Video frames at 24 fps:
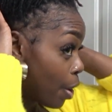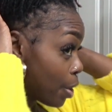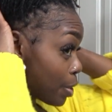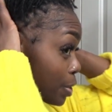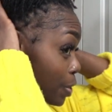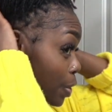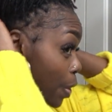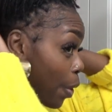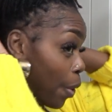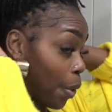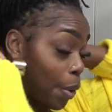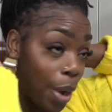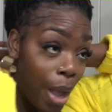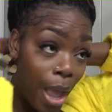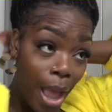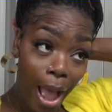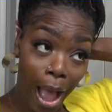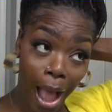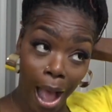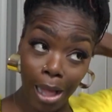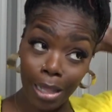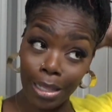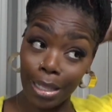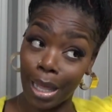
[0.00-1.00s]
So
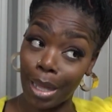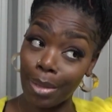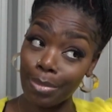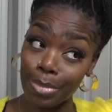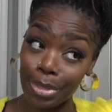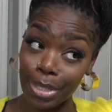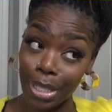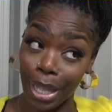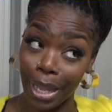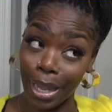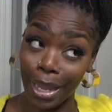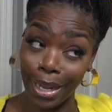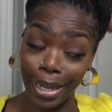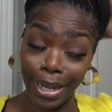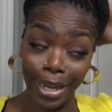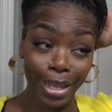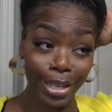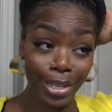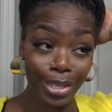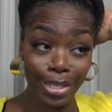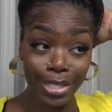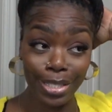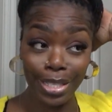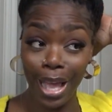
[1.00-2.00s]
all I'm saying
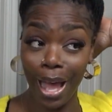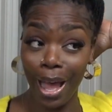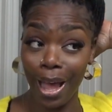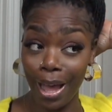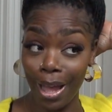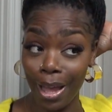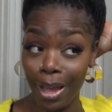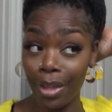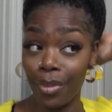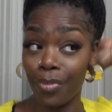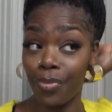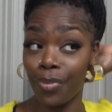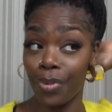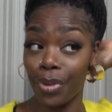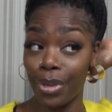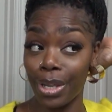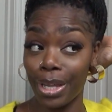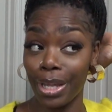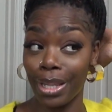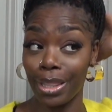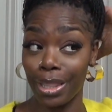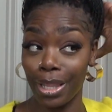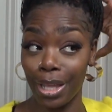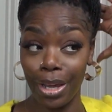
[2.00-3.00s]
is I
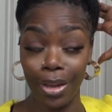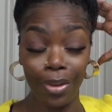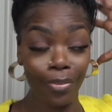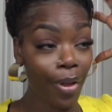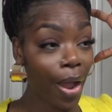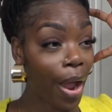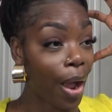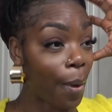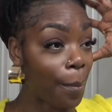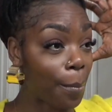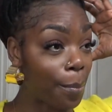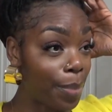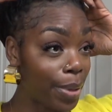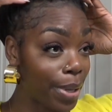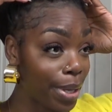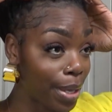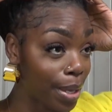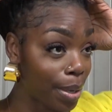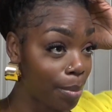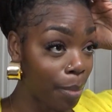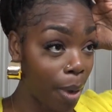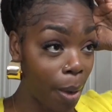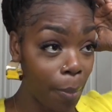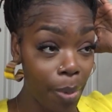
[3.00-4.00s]
freaking love how
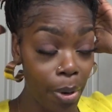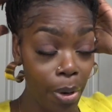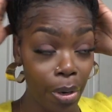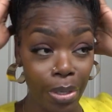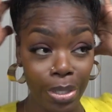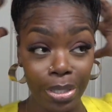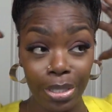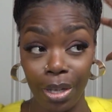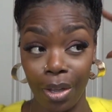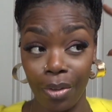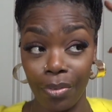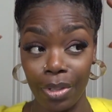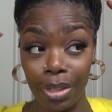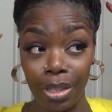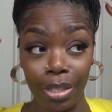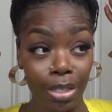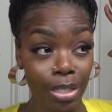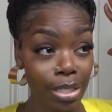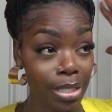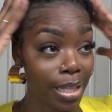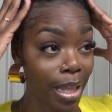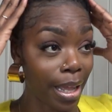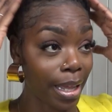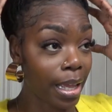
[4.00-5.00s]
big my ponytail
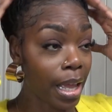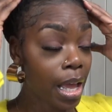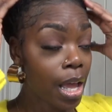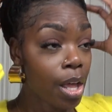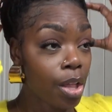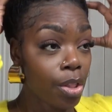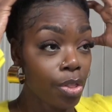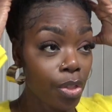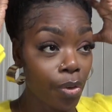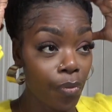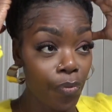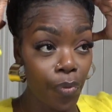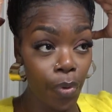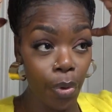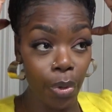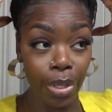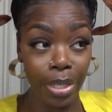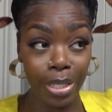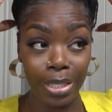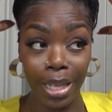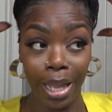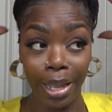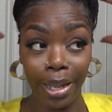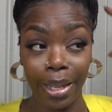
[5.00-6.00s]
looks. Like the
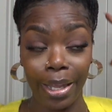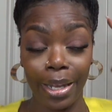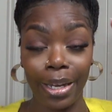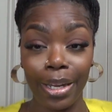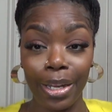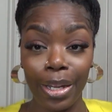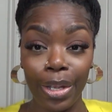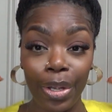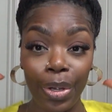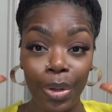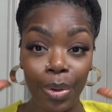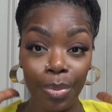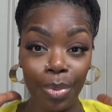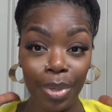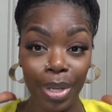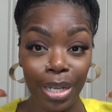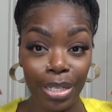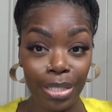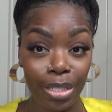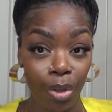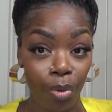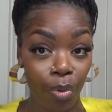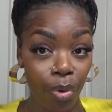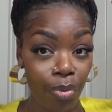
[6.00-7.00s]
fullness I get in here
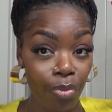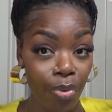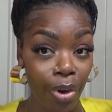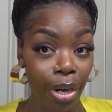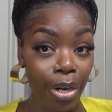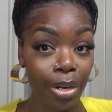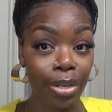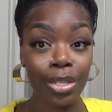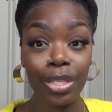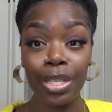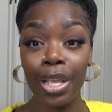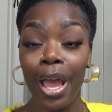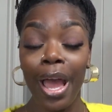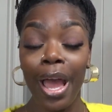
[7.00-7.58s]
because they're reversed.